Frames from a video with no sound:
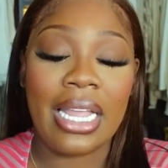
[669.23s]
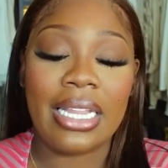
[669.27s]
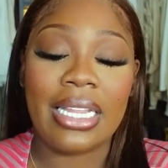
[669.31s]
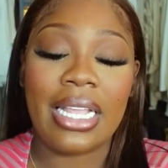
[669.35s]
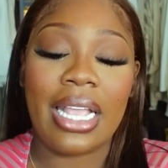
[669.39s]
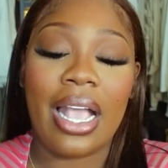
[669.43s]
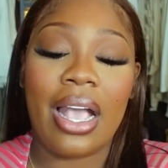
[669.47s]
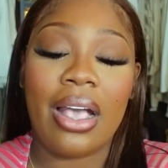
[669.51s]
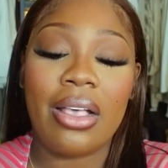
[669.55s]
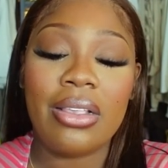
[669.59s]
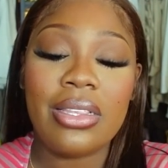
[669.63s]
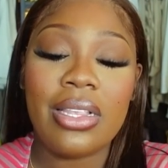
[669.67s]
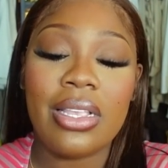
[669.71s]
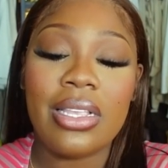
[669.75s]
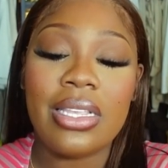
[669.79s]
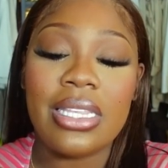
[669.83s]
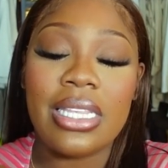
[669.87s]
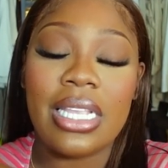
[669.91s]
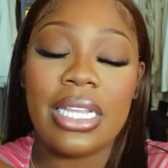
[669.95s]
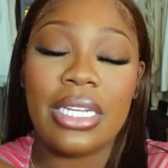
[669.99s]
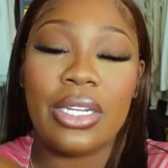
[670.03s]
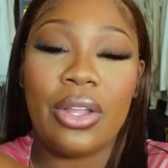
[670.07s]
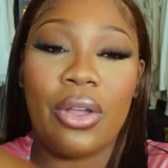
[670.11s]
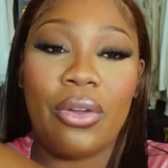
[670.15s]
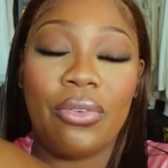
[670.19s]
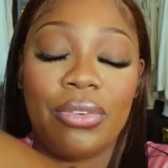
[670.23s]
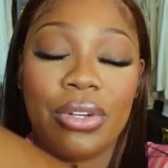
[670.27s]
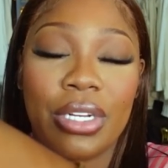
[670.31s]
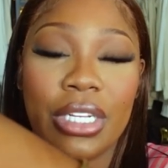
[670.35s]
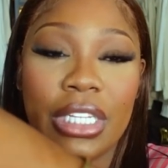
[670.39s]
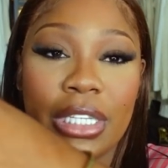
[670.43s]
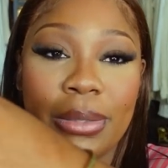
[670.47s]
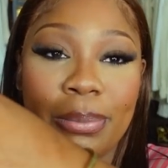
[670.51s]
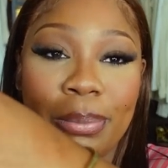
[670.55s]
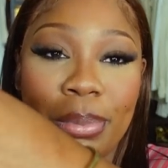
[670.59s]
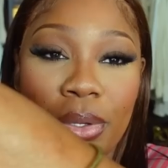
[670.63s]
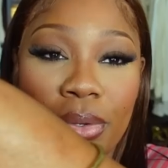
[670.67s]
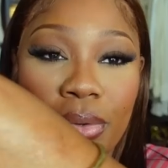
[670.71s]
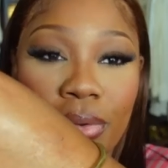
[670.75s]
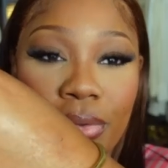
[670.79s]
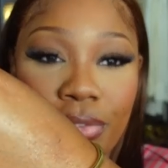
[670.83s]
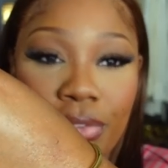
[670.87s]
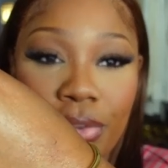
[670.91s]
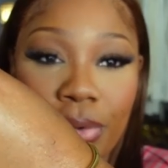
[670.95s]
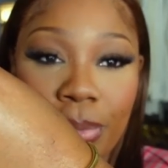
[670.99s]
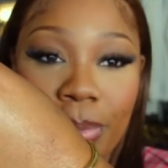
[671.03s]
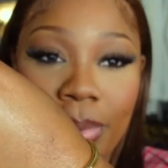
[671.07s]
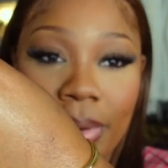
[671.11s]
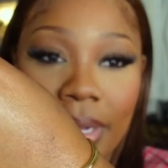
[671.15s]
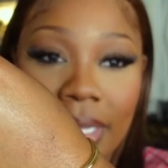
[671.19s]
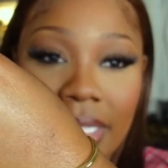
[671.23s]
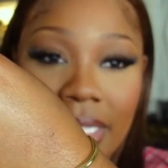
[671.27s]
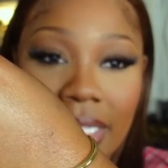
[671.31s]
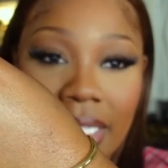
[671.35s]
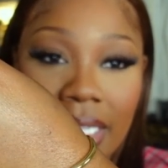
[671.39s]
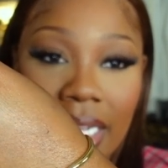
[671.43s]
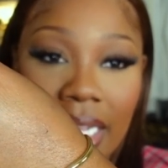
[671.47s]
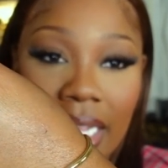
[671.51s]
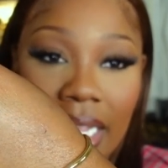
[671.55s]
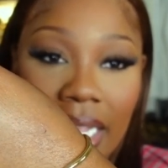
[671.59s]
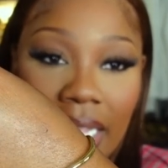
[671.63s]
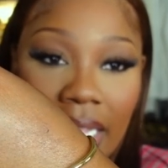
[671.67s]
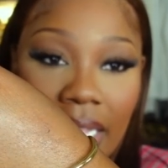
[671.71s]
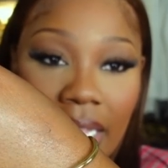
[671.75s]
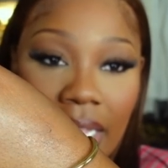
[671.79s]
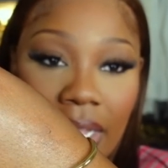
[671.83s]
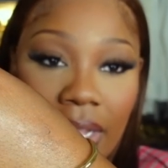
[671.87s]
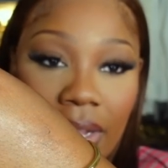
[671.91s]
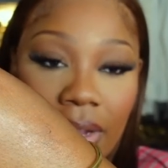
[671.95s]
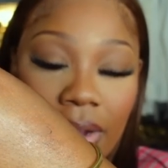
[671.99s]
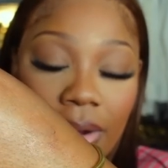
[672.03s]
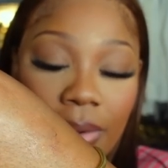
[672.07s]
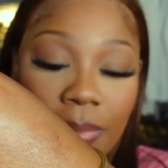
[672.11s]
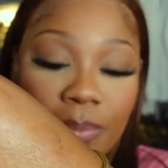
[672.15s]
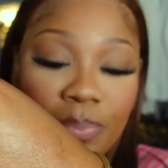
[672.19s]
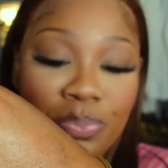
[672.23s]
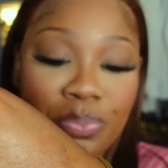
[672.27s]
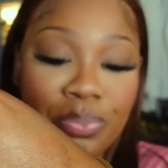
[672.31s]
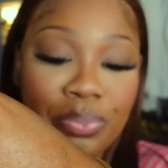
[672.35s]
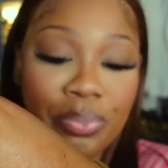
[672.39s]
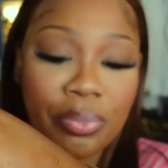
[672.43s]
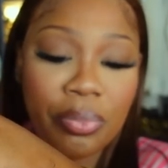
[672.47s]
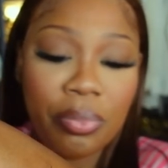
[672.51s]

They also sent over this beautiful bracelet here